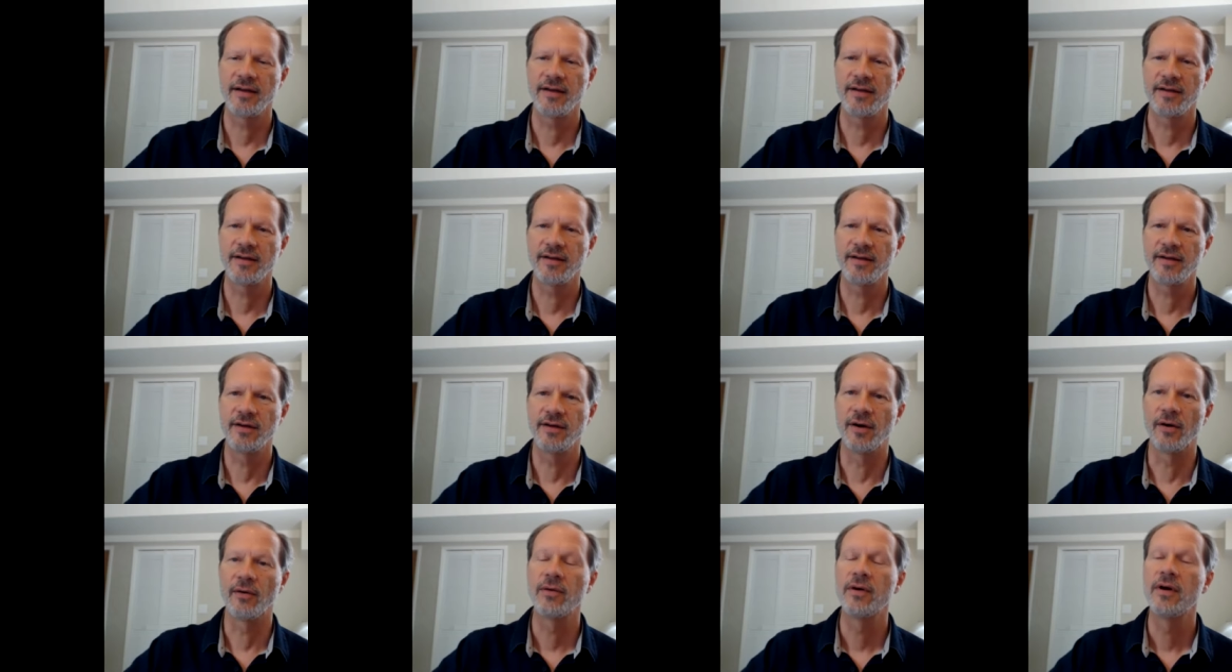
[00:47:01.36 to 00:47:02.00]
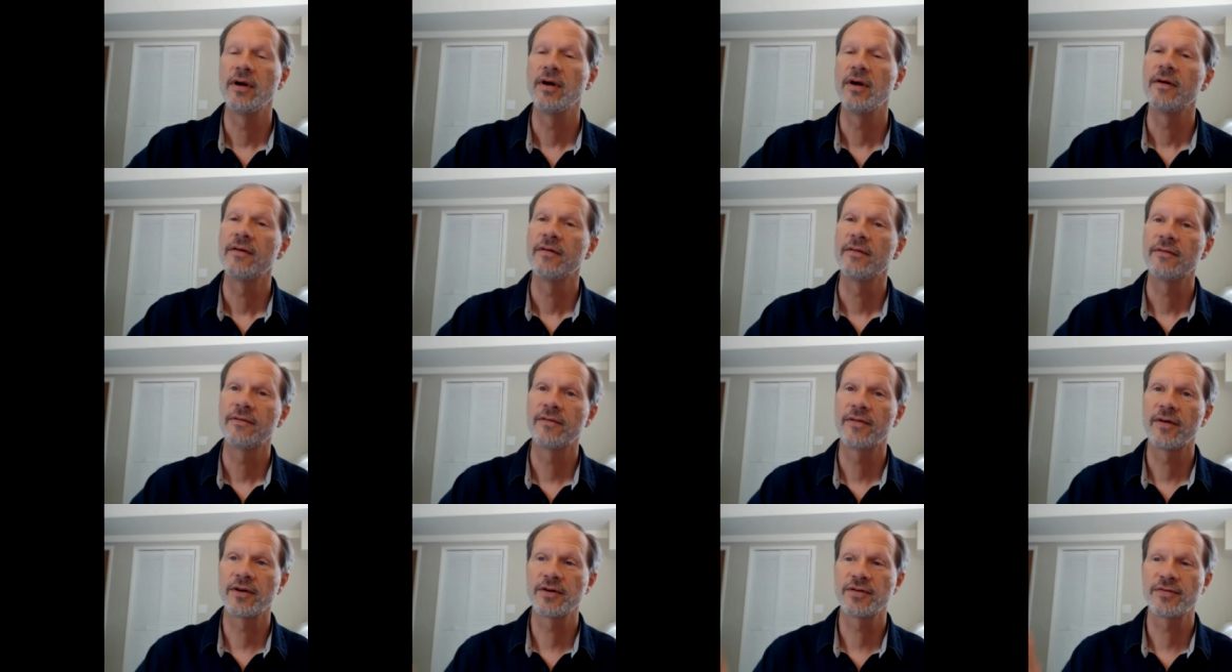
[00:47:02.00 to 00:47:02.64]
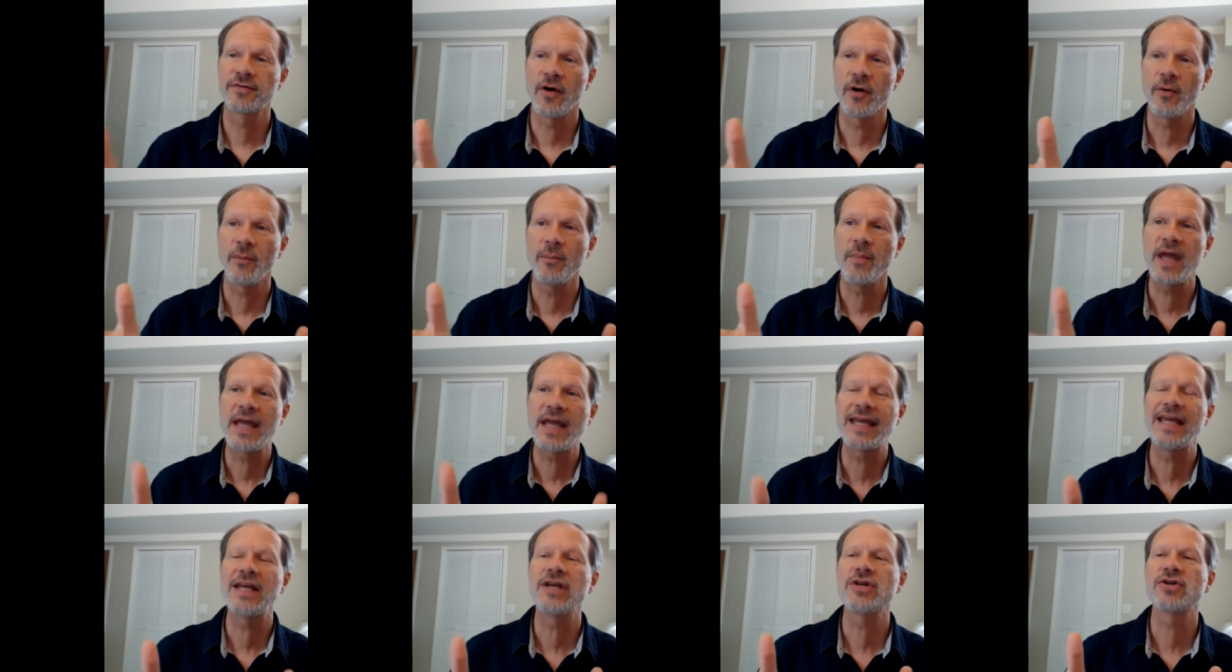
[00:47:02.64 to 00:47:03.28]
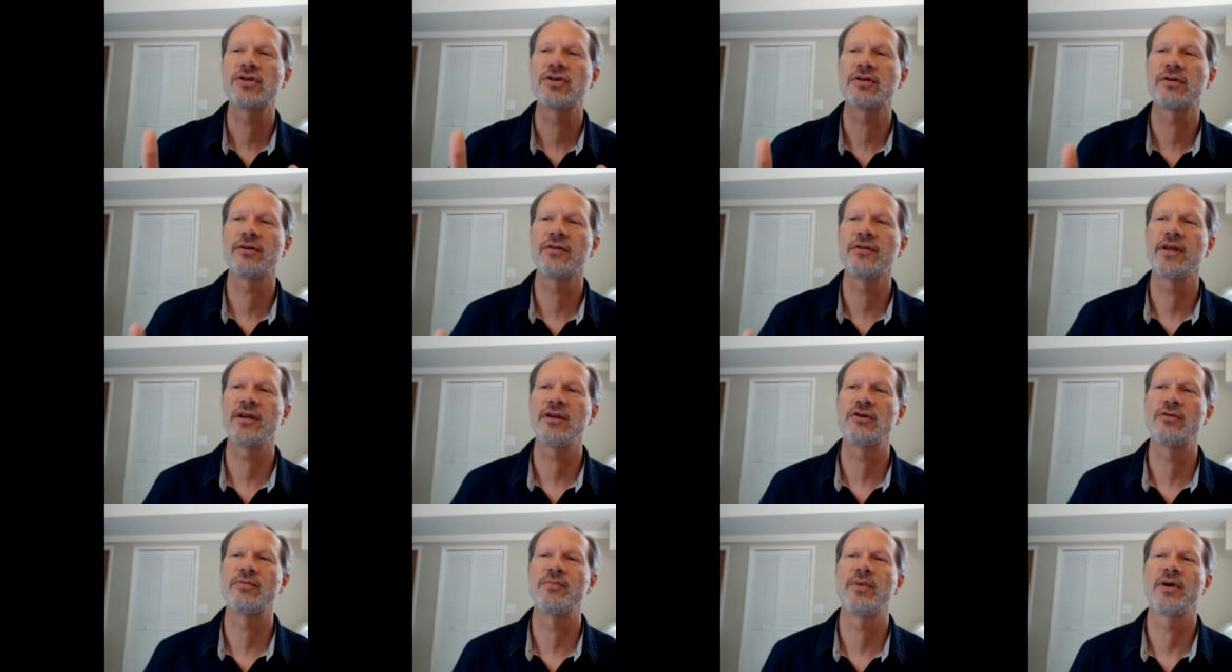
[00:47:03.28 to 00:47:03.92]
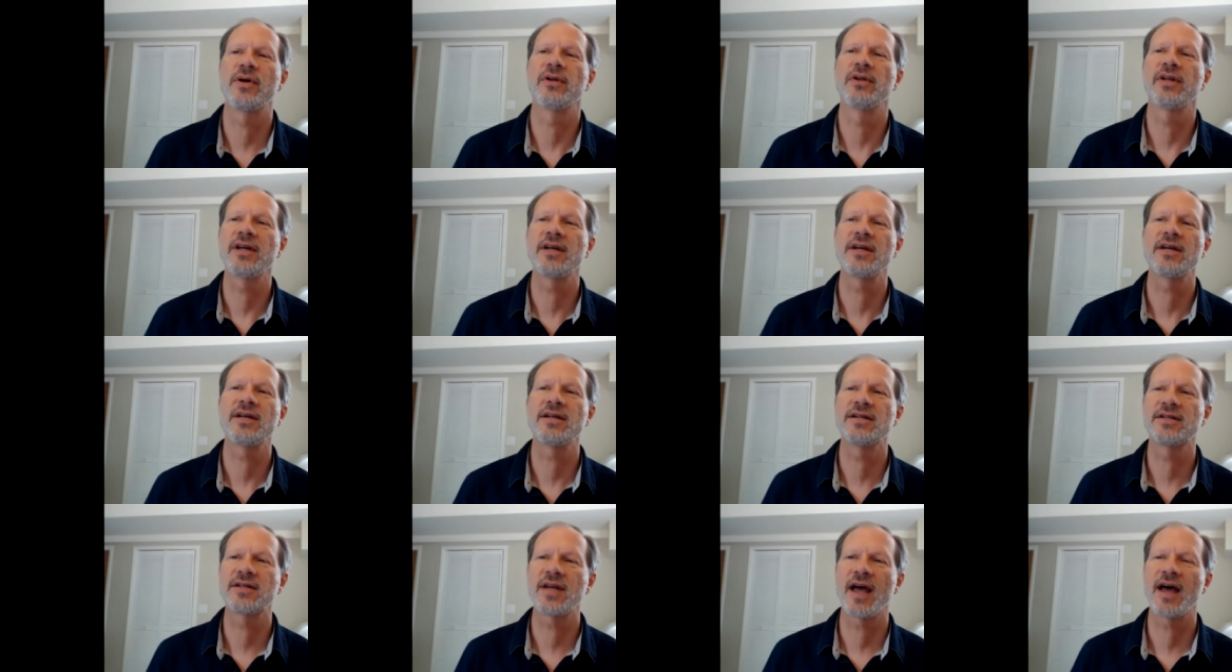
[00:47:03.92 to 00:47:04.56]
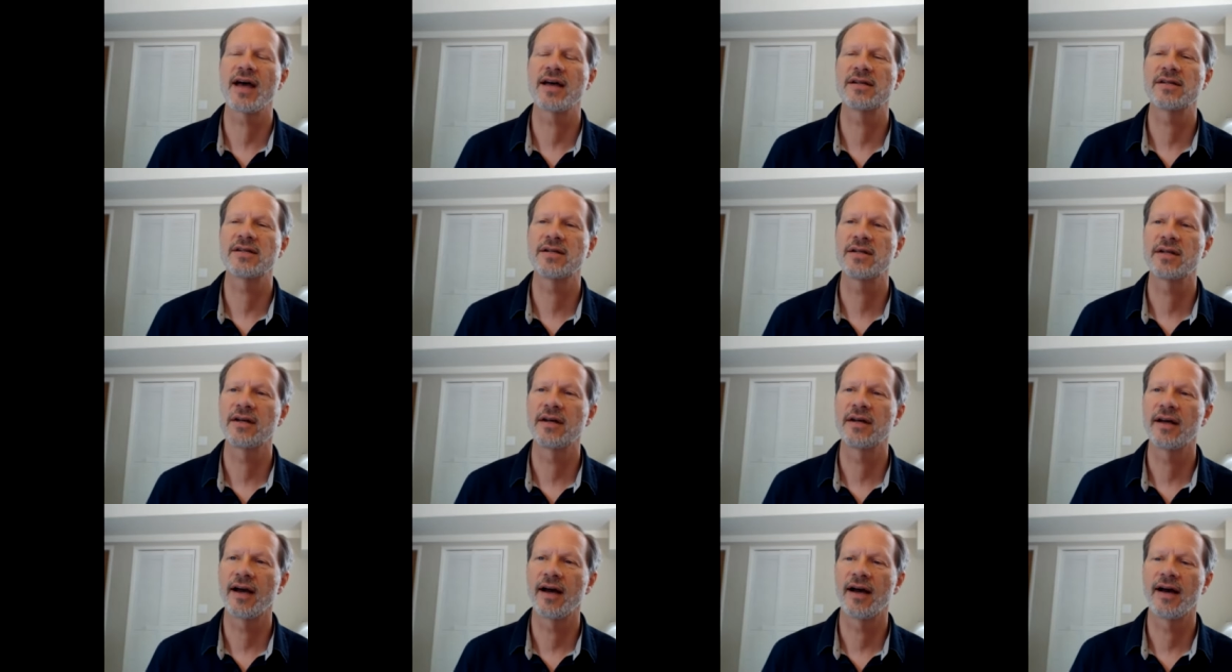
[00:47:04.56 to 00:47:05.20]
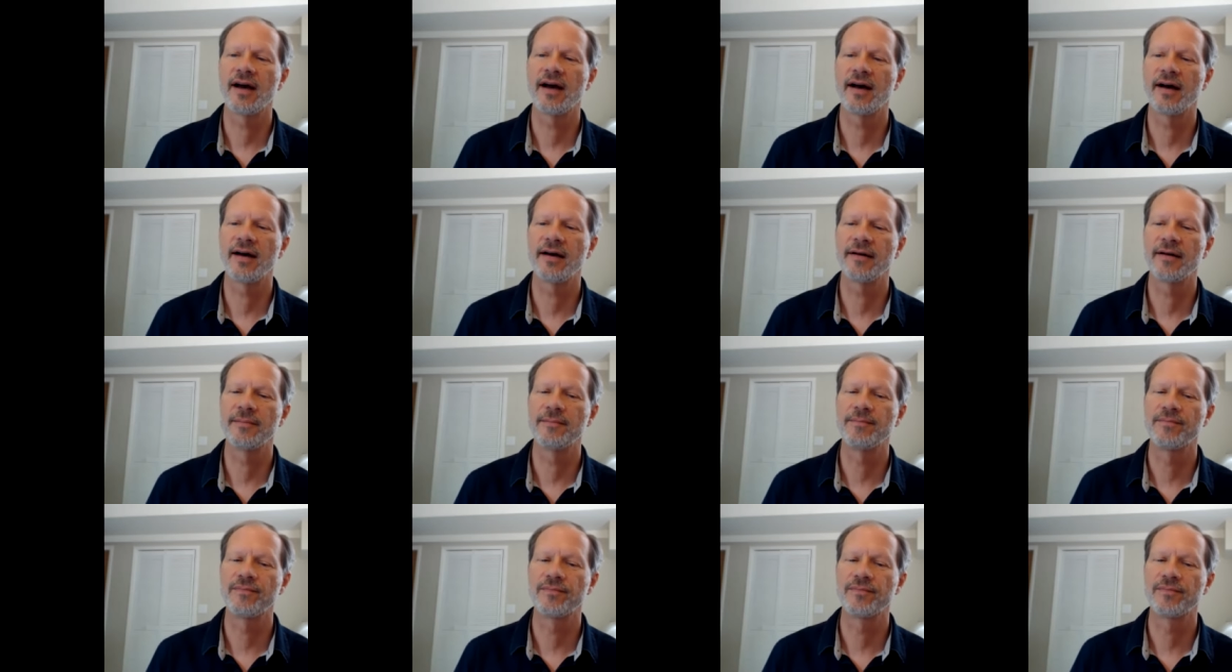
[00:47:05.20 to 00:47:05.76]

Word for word: you know, first of all, making sure that your building is as uh,